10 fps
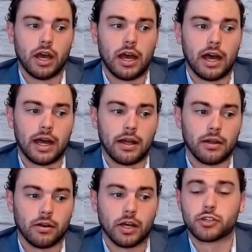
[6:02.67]

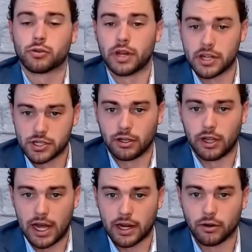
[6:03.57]
a
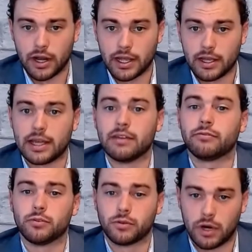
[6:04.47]
traditional IRA, if
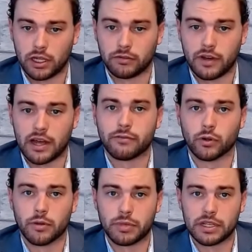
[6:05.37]
you qualify
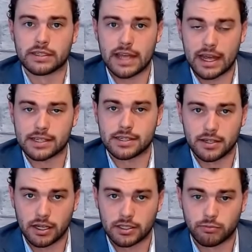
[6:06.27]
for it being tax
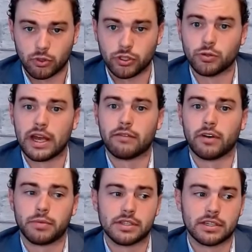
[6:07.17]
deductible, you have
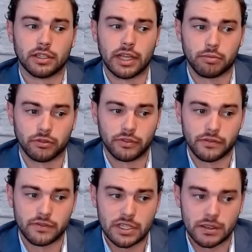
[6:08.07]
up until April
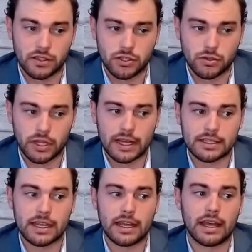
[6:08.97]
15th to do that.
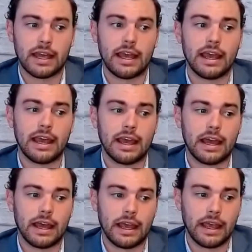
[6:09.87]

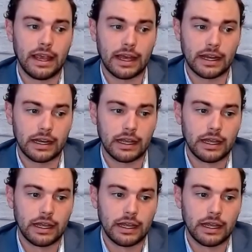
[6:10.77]
And